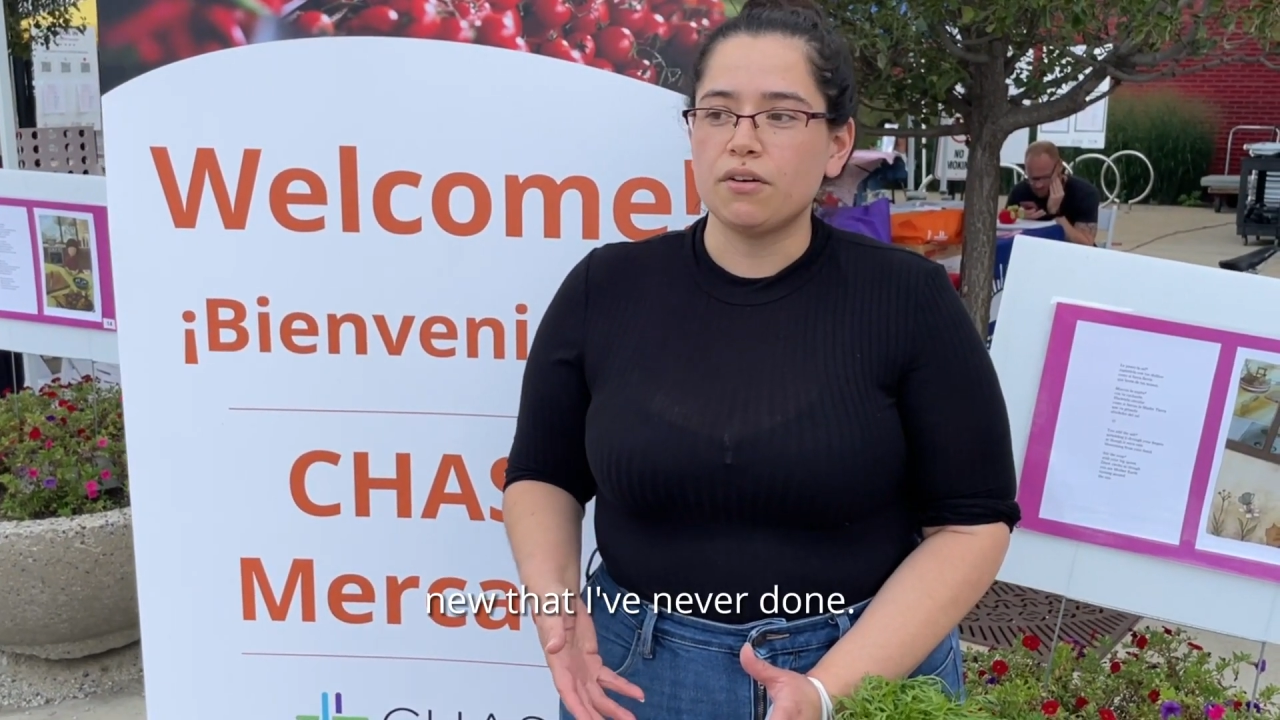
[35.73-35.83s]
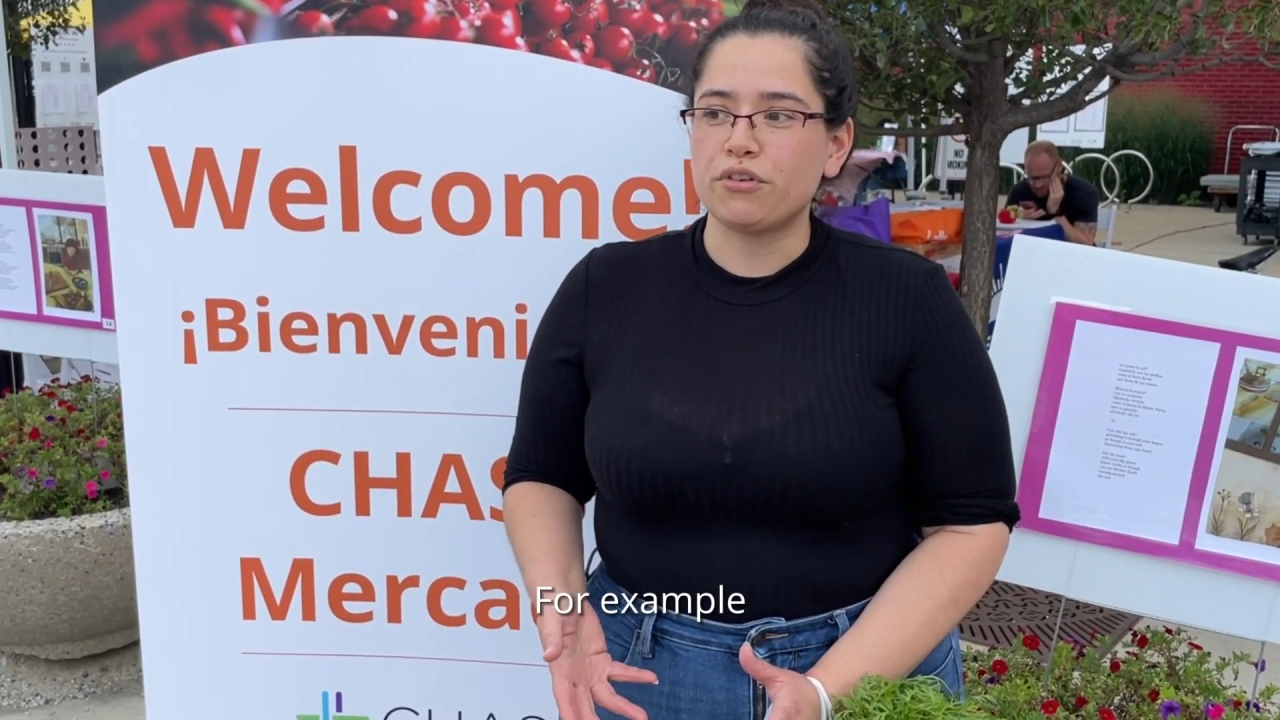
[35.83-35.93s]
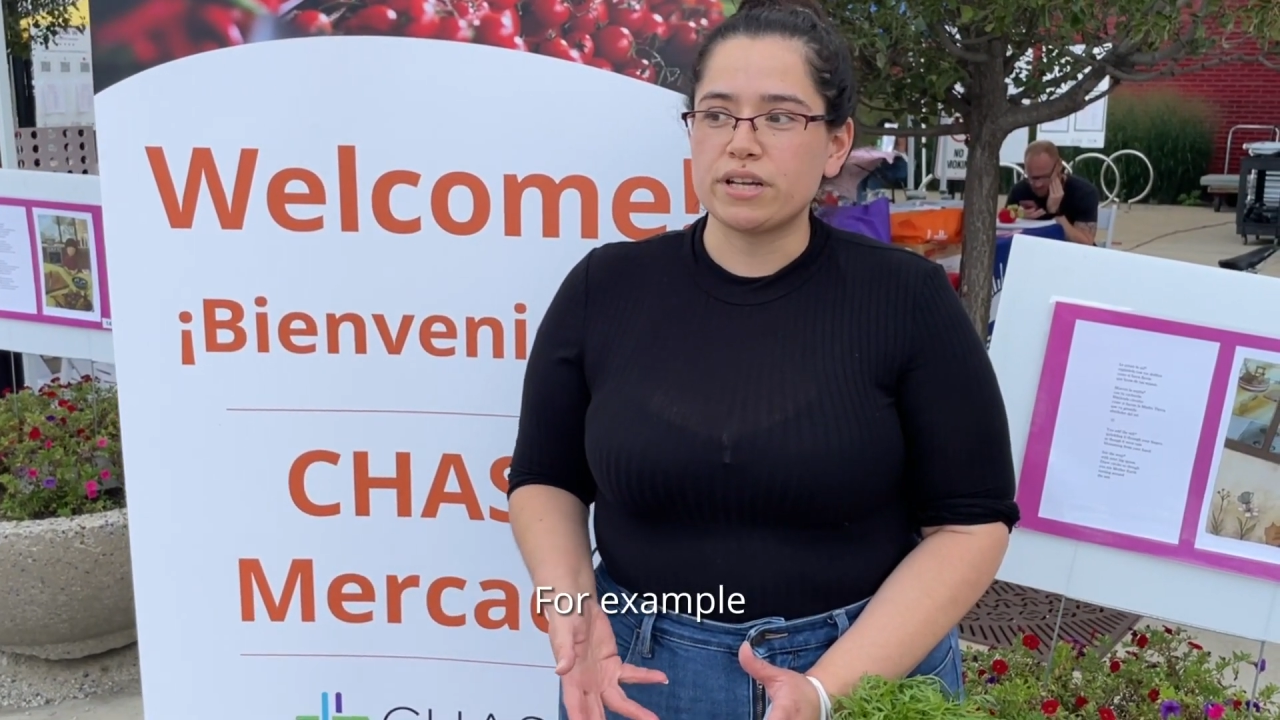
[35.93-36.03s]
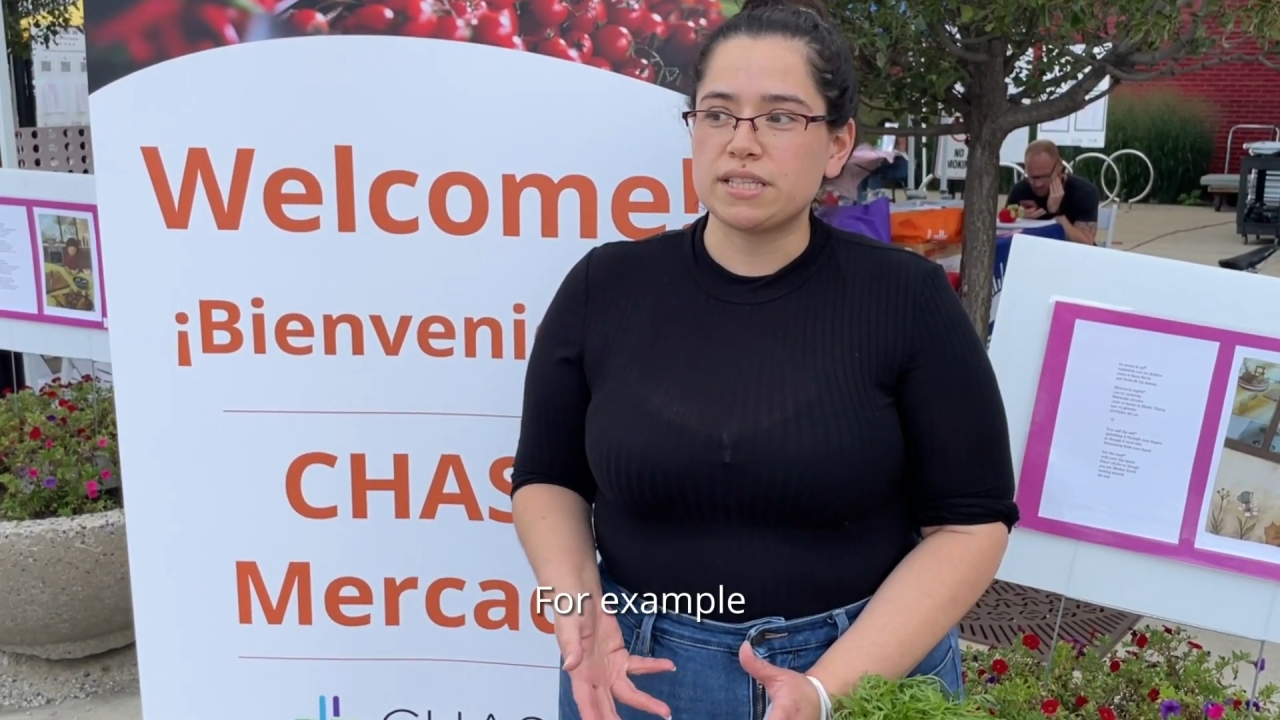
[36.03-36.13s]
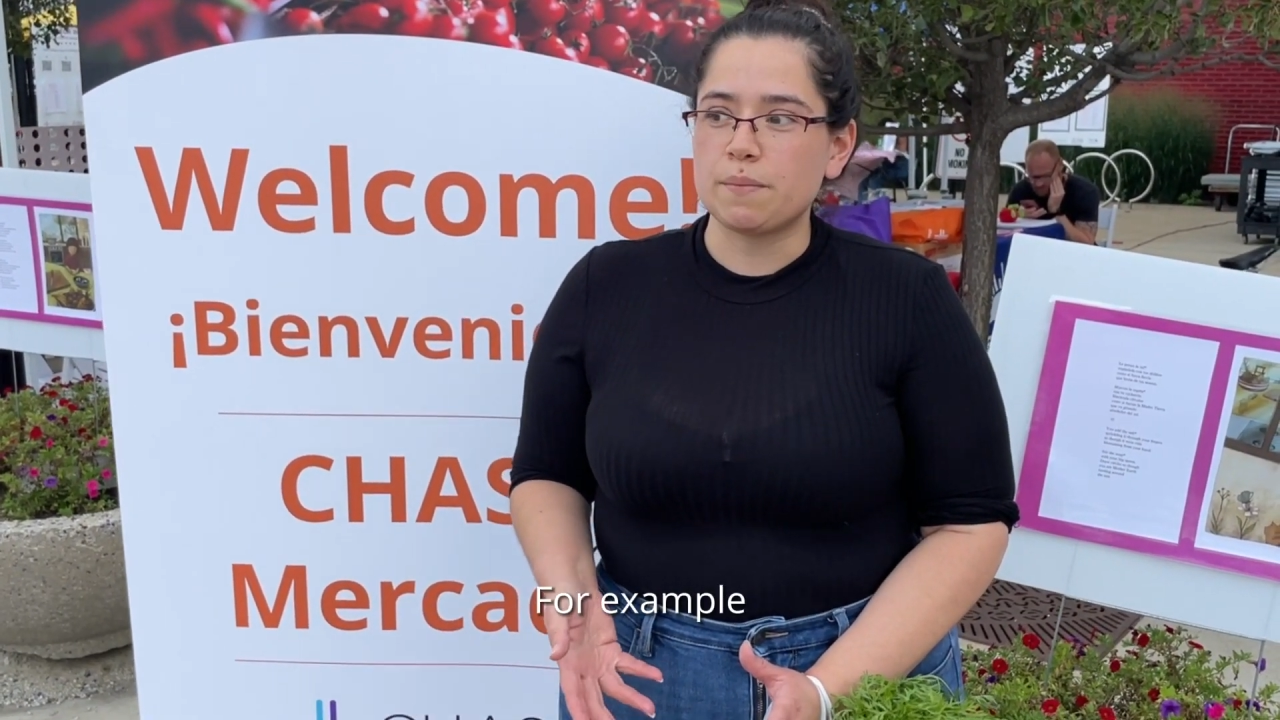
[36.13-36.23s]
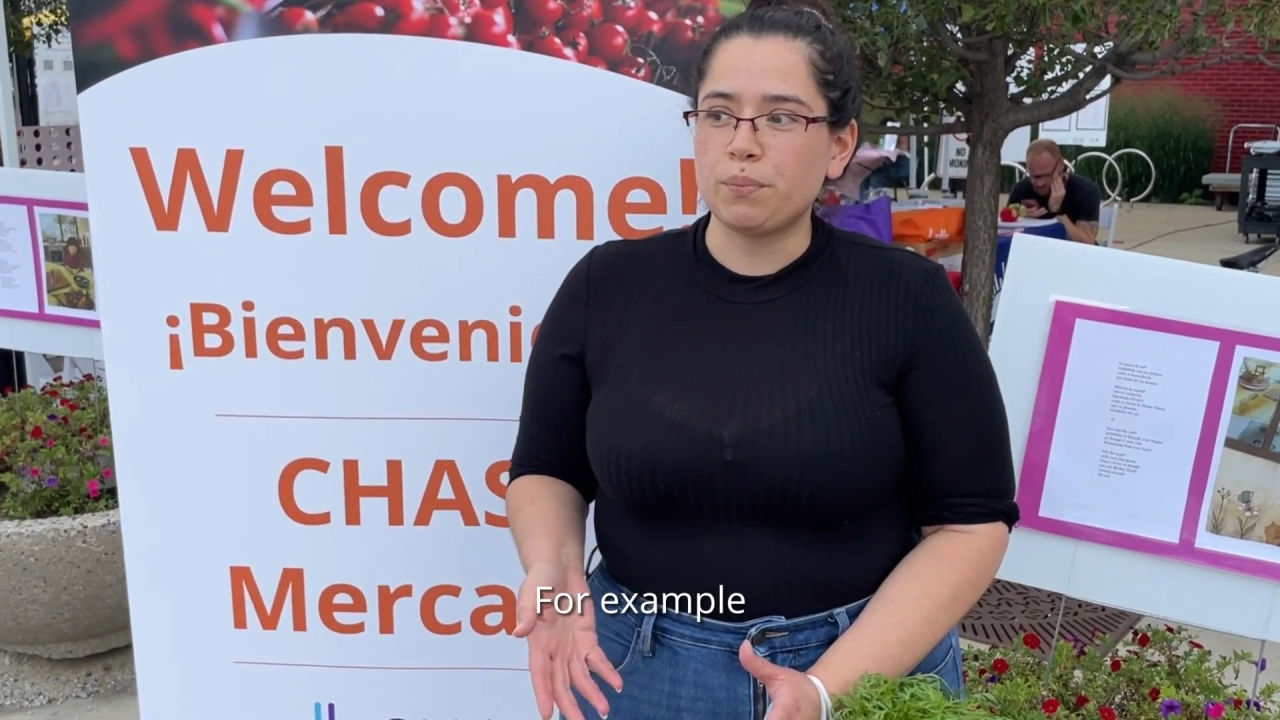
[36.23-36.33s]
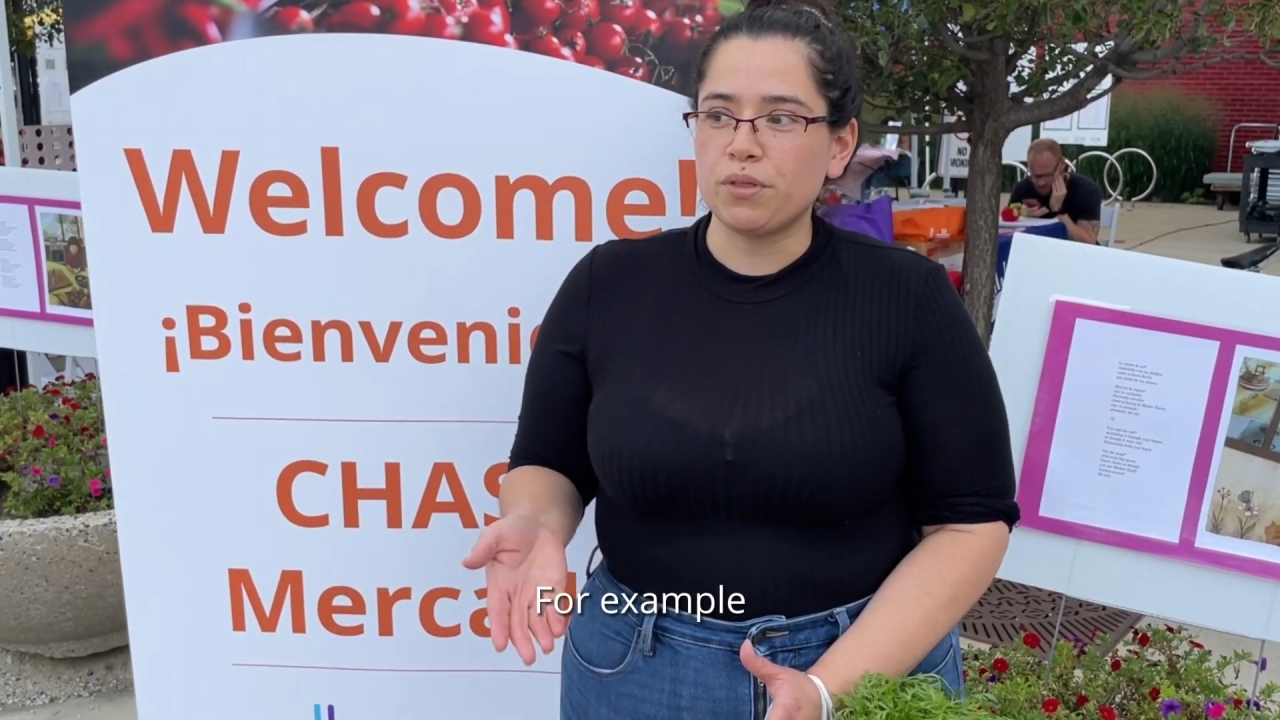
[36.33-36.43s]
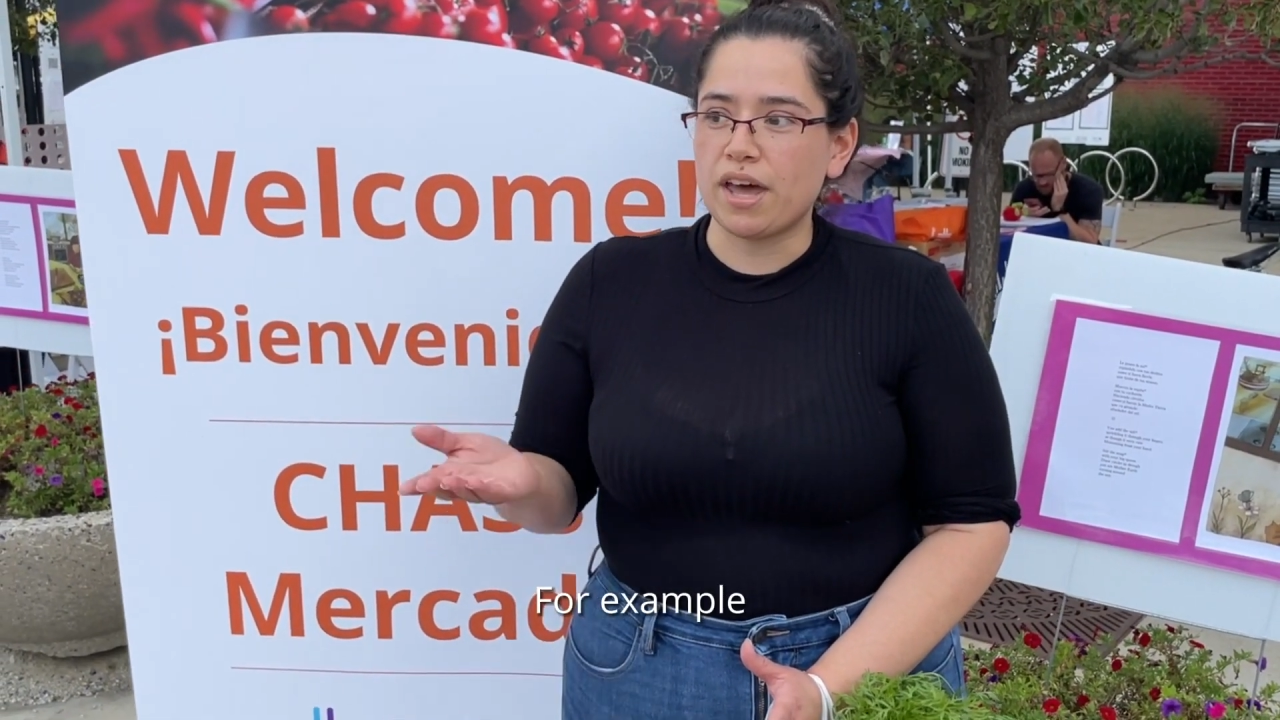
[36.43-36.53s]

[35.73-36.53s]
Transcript: For example,